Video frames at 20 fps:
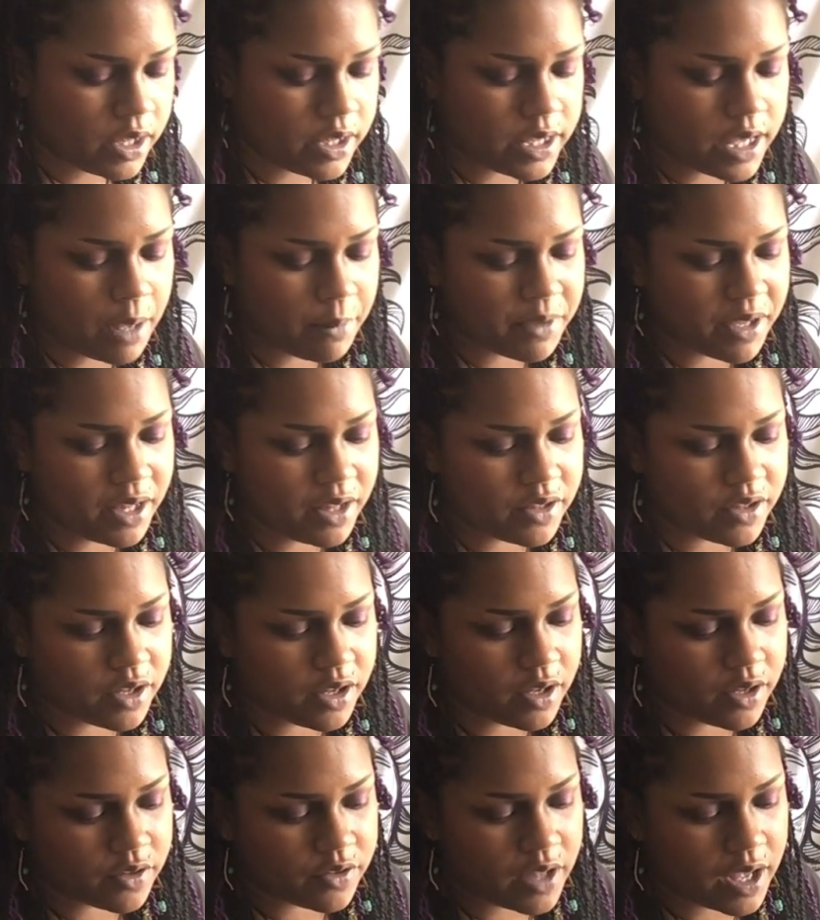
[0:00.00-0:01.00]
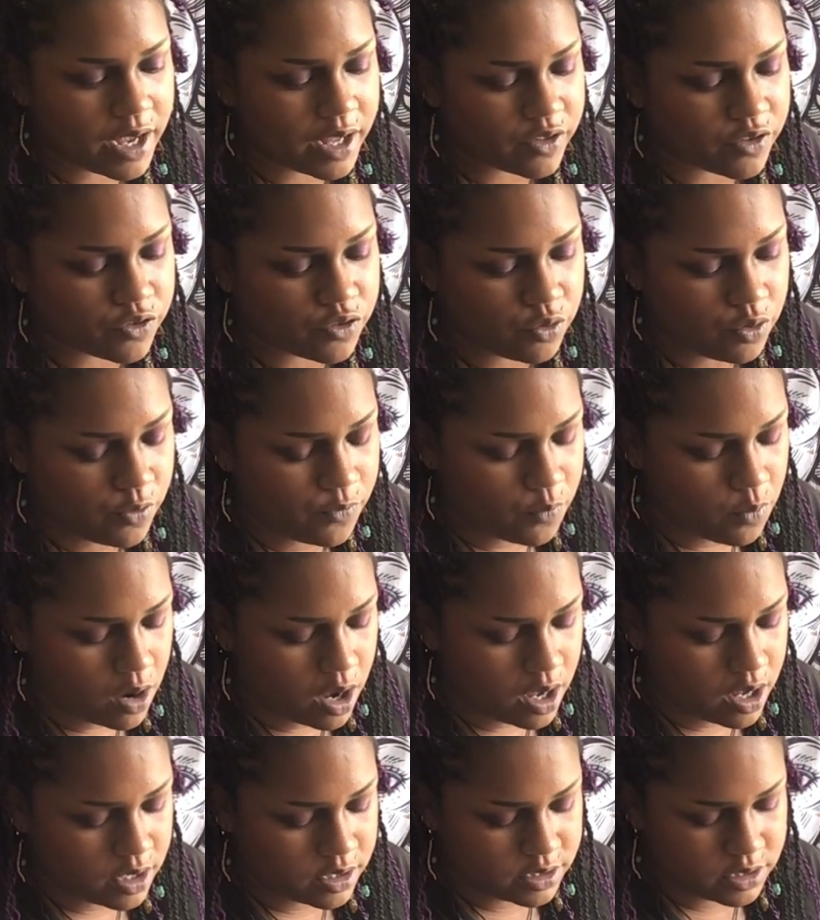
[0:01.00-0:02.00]
Yeah, I got the Two of
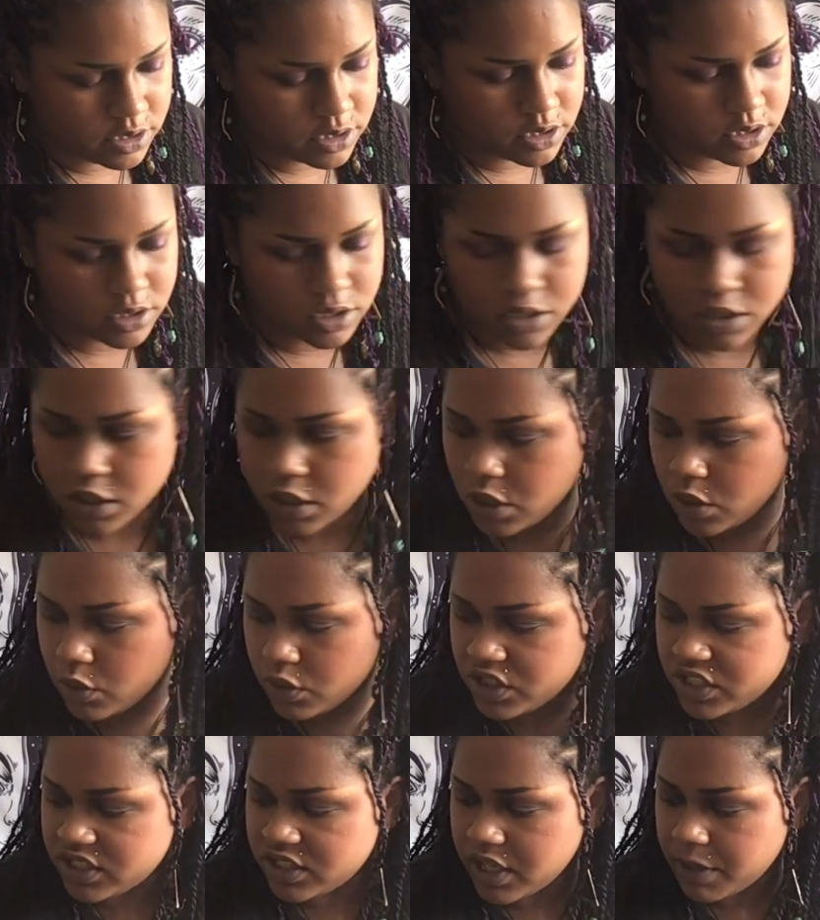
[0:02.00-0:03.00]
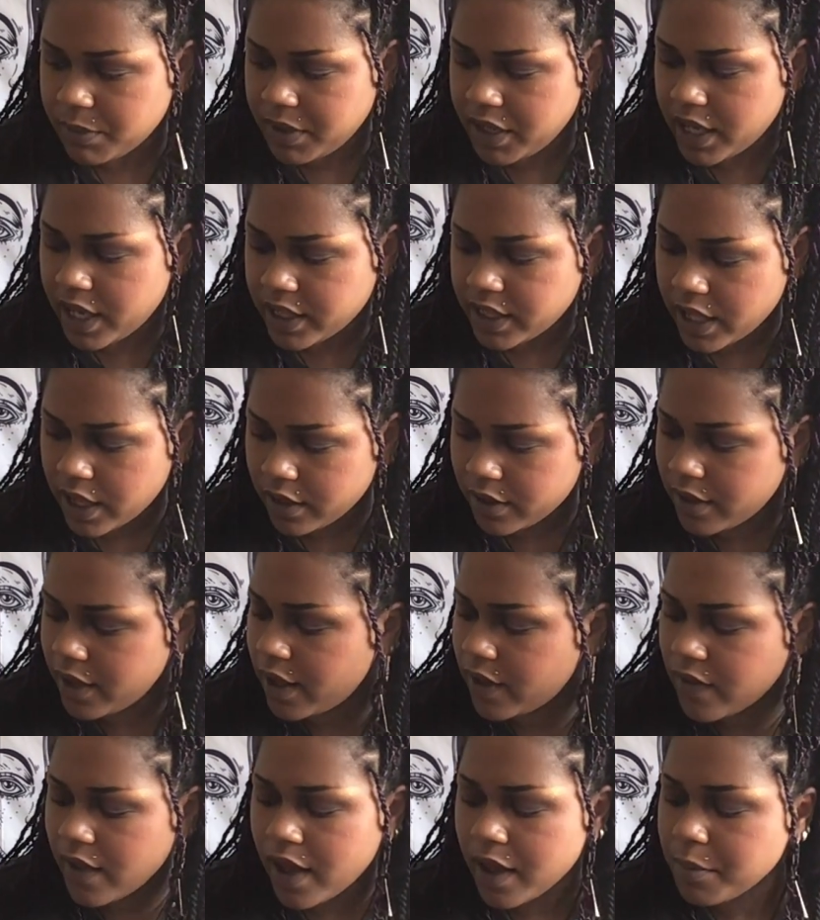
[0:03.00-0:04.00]
Wands, which is being at that,
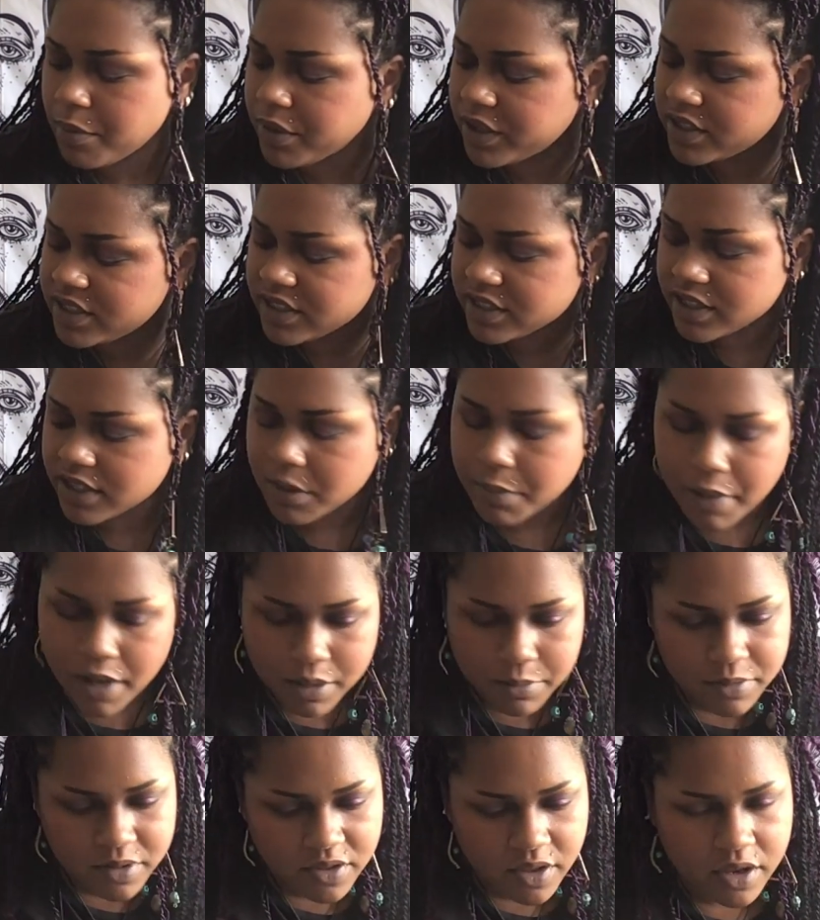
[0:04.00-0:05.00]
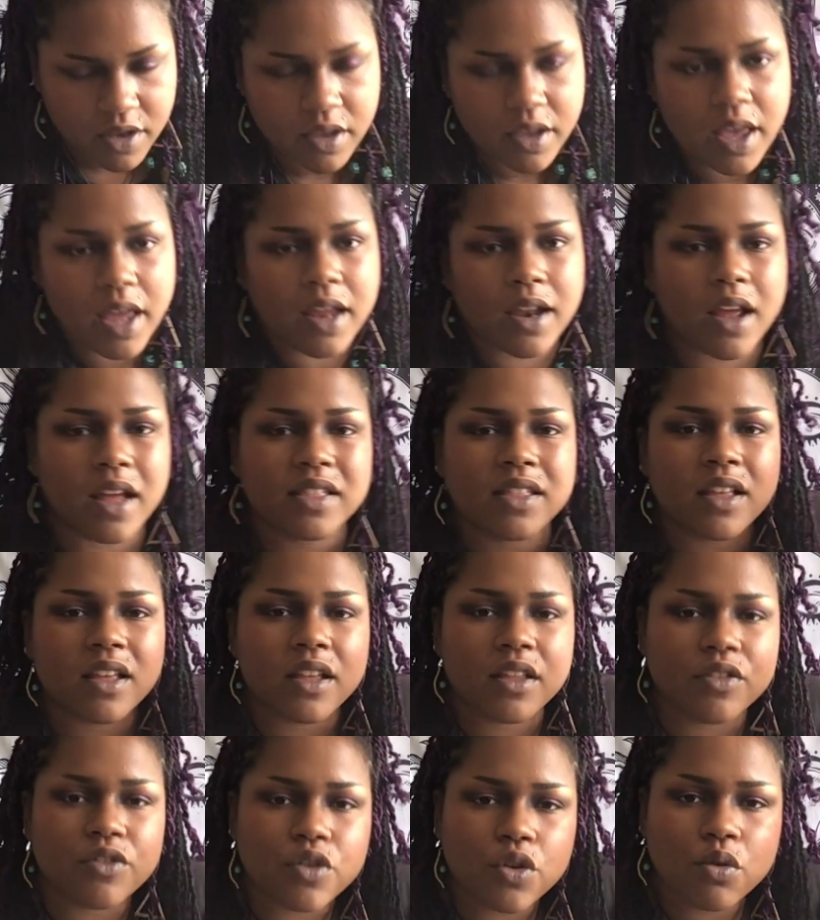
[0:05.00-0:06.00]
and the High Priestess at the bottom of the deck again. I
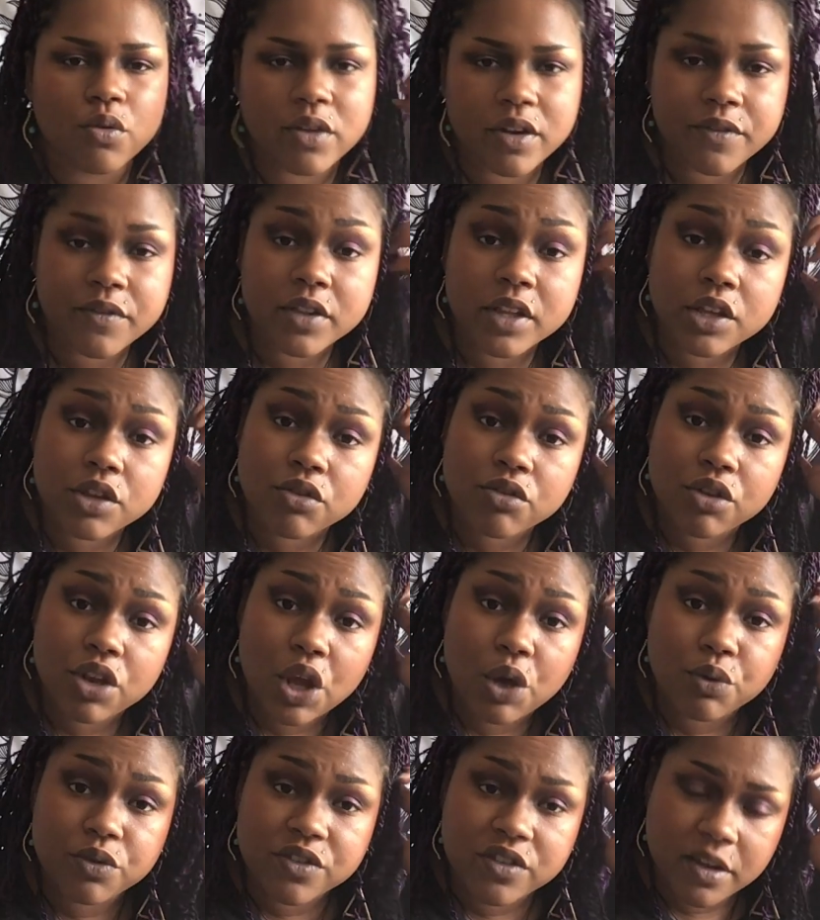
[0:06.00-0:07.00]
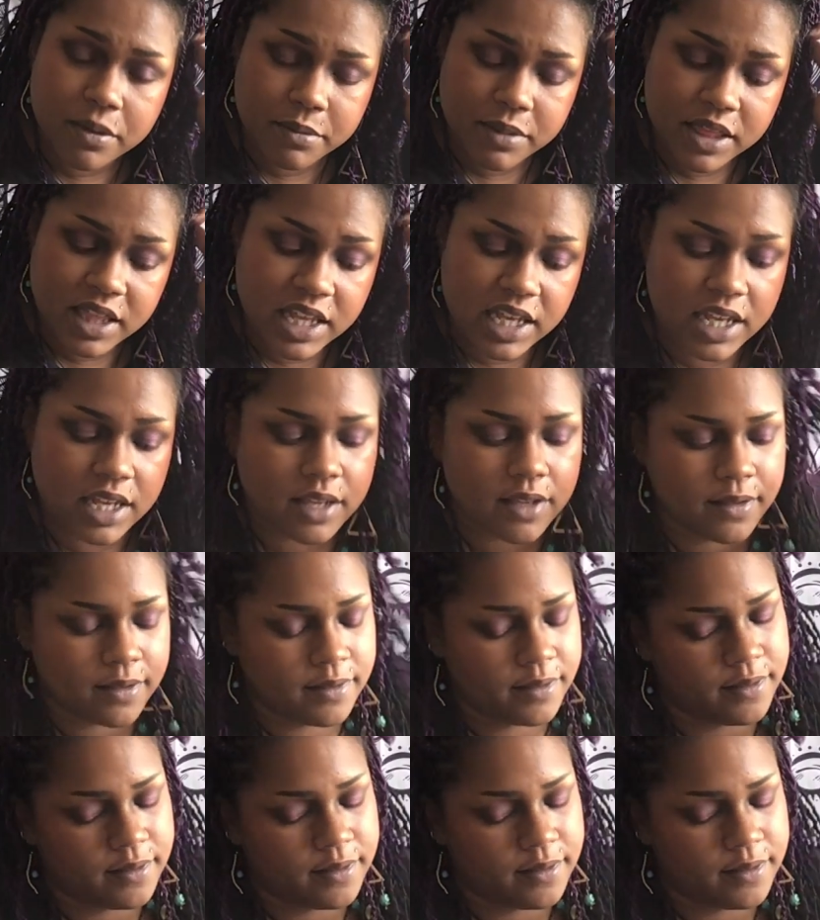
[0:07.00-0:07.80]
think intuitively you know something.